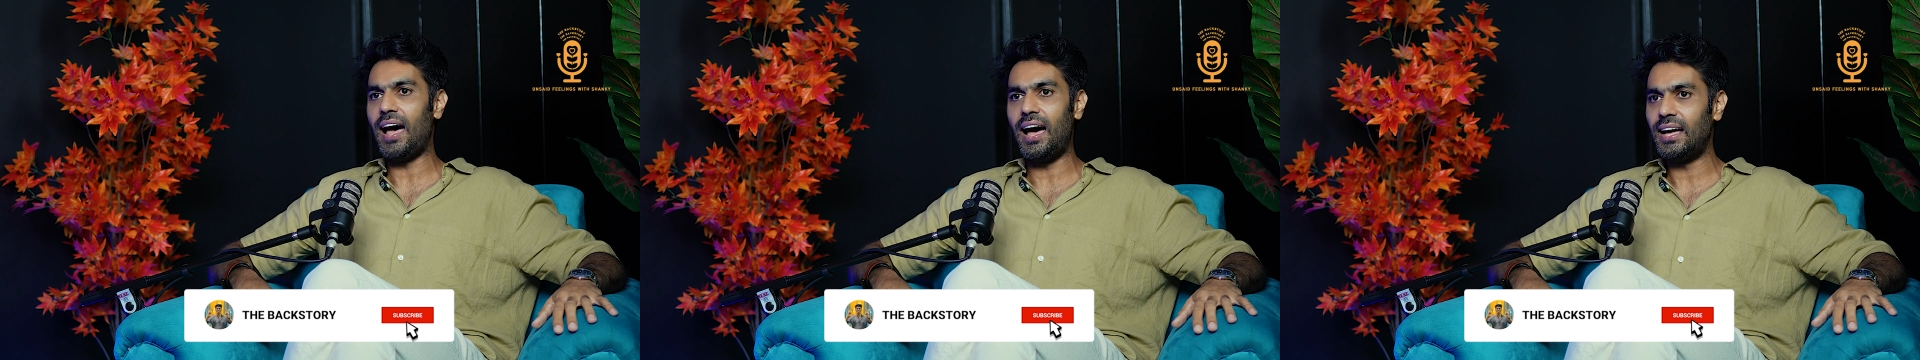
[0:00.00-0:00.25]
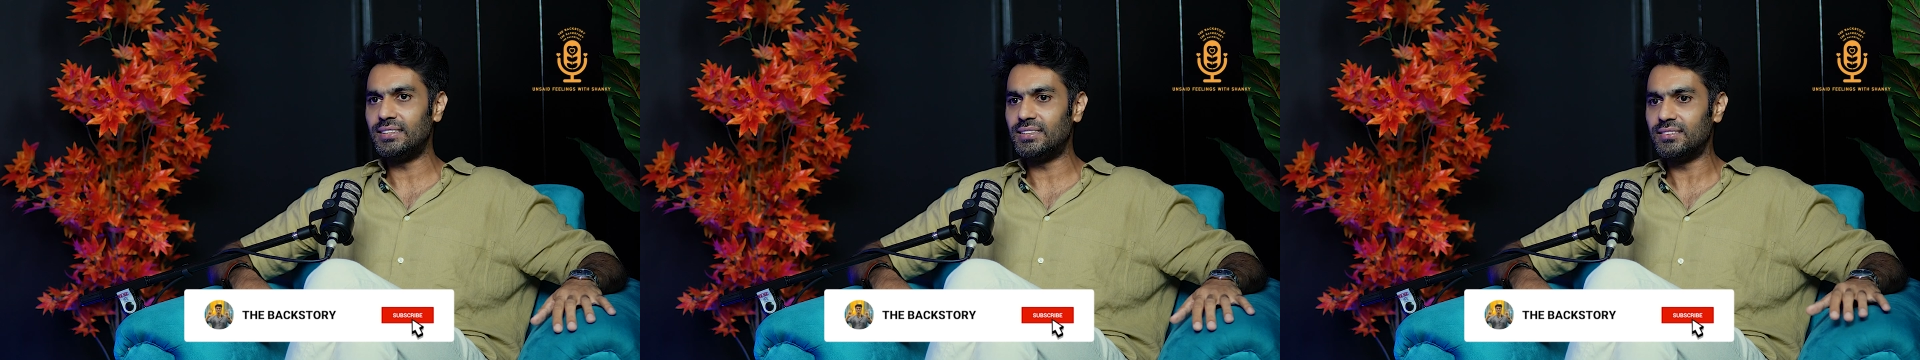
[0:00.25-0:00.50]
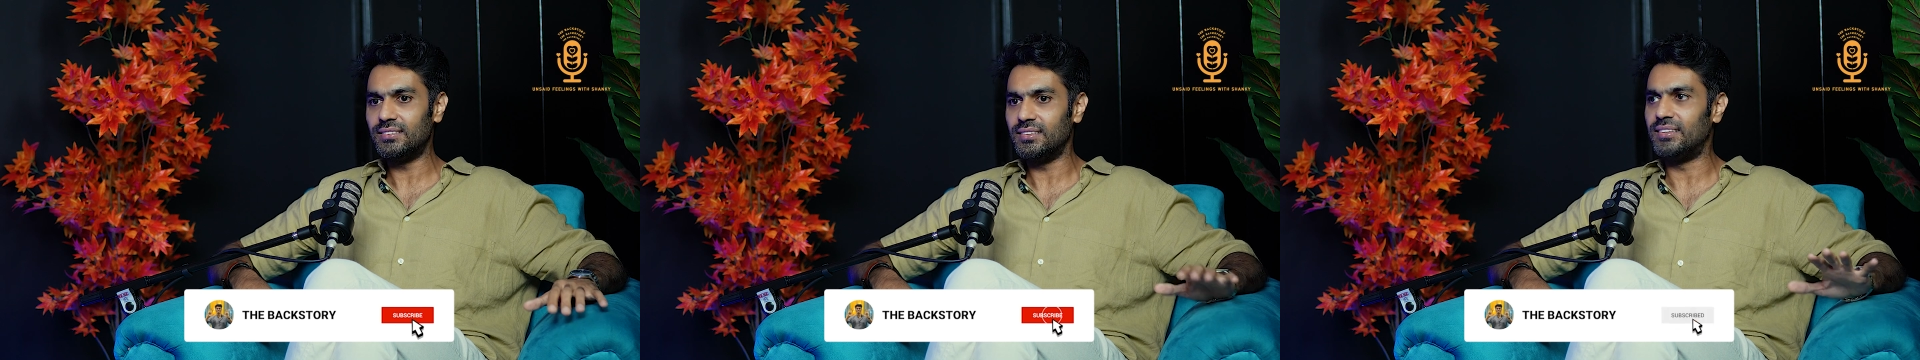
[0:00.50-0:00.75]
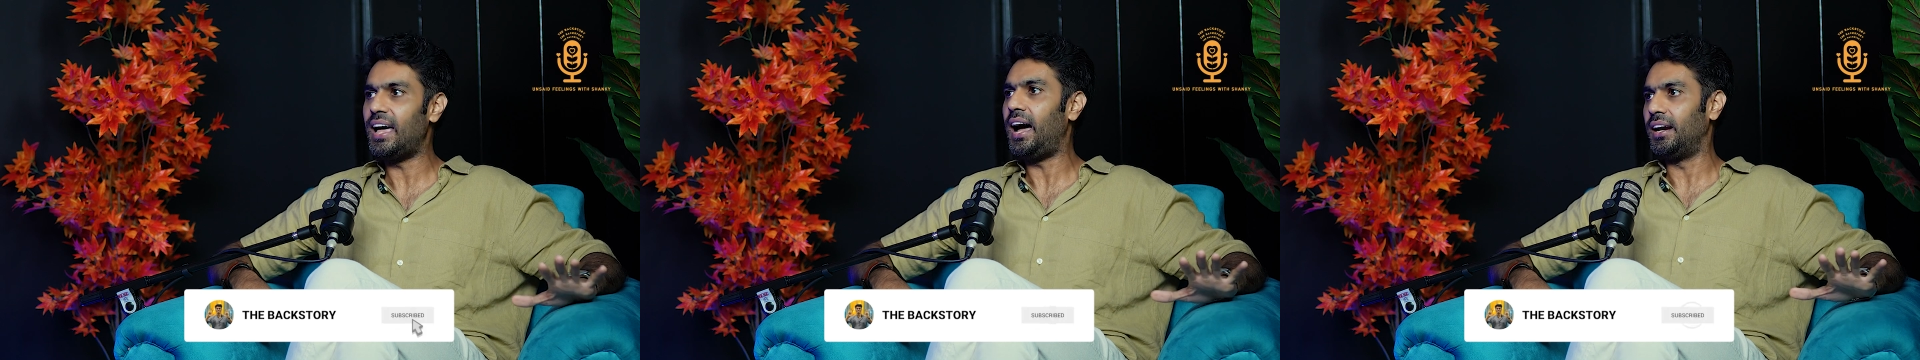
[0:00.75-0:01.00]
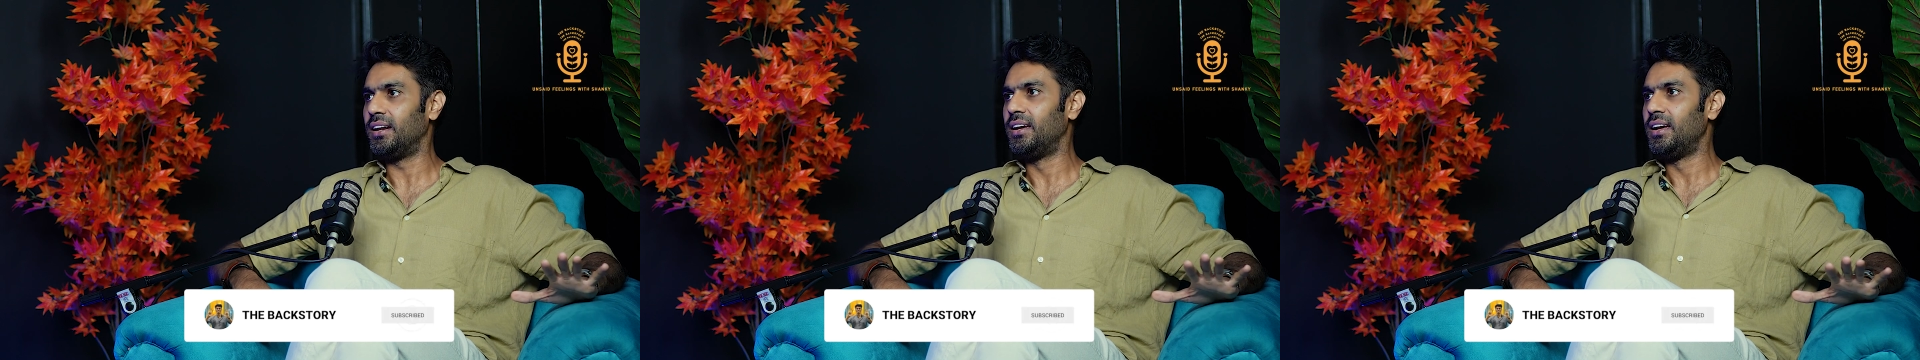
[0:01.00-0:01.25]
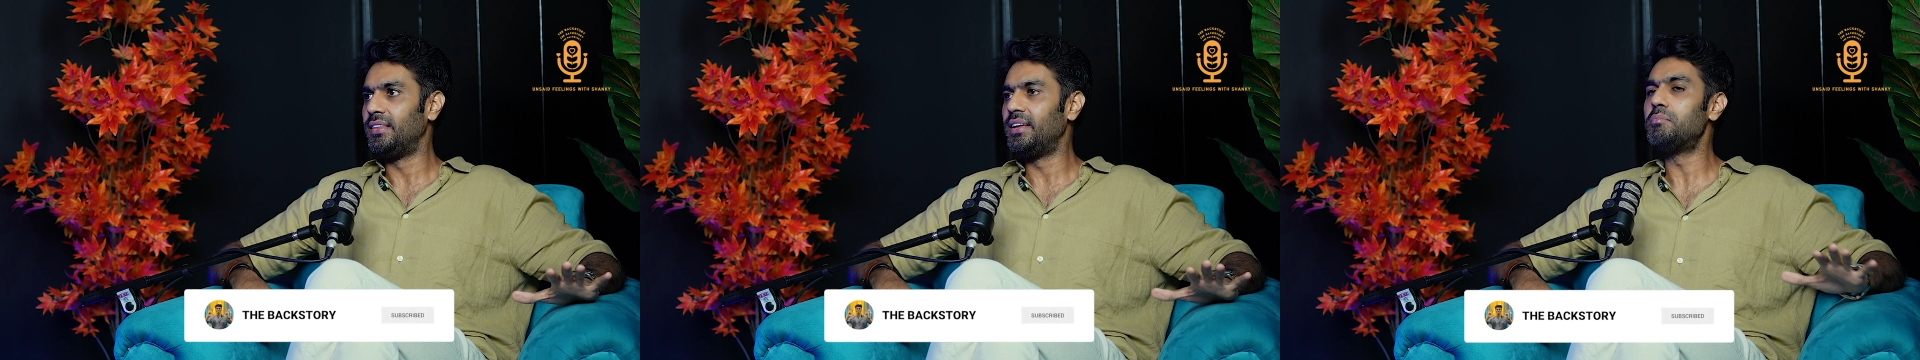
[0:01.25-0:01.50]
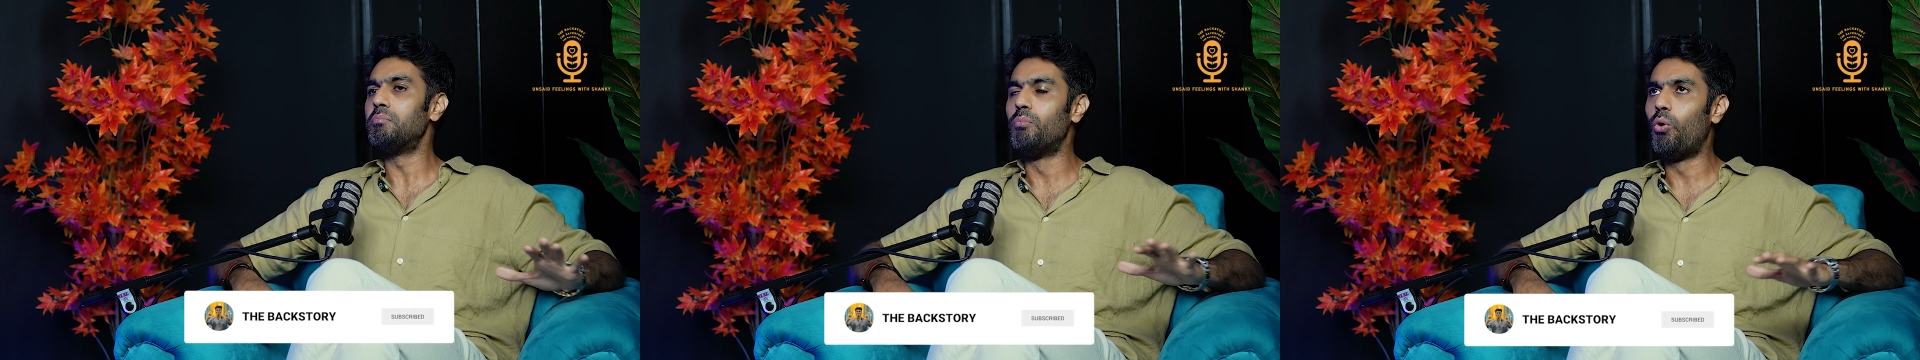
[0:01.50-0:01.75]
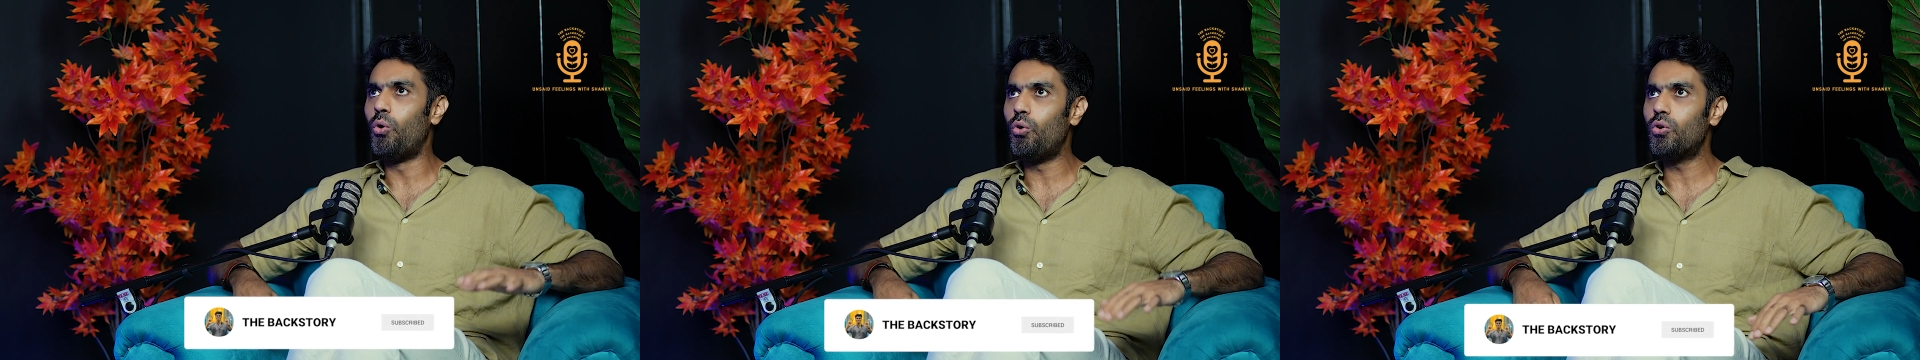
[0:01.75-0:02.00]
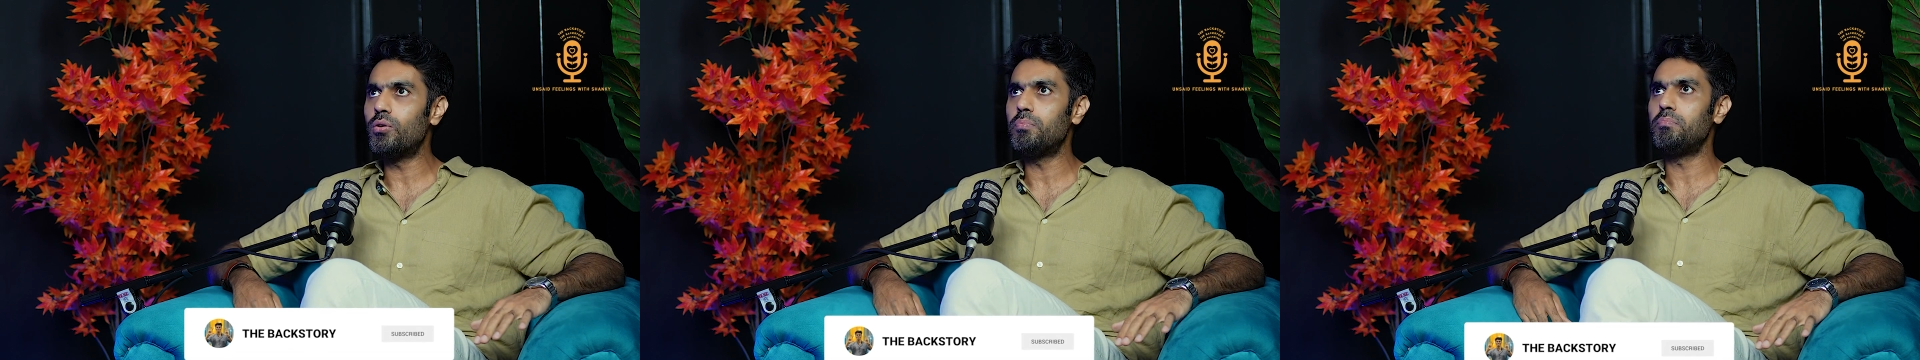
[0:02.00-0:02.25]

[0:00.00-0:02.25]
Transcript: as that more